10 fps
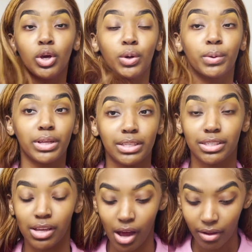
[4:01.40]
With
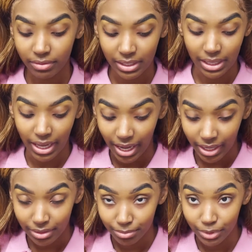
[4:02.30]
soft
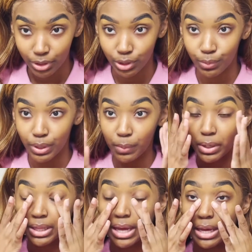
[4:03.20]
glam, you really want
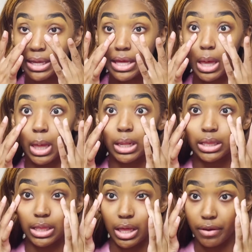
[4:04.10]
to like
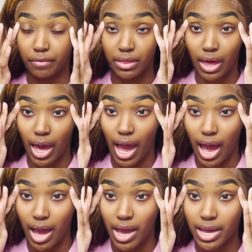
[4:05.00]
lift the
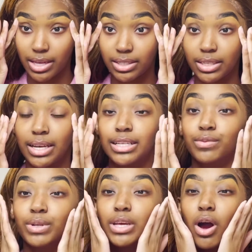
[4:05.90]
eyes, and it's
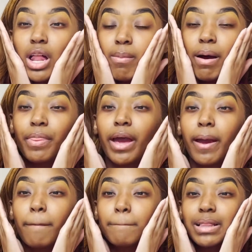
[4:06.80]
really all about that
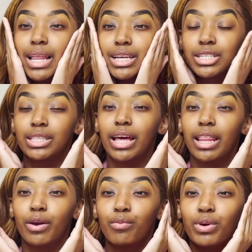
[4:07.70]
complexion, that
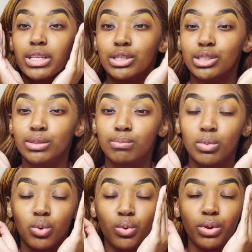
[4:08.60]
like really
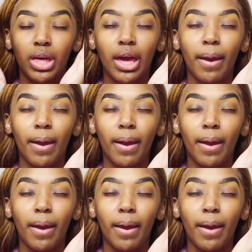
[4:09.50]
smooth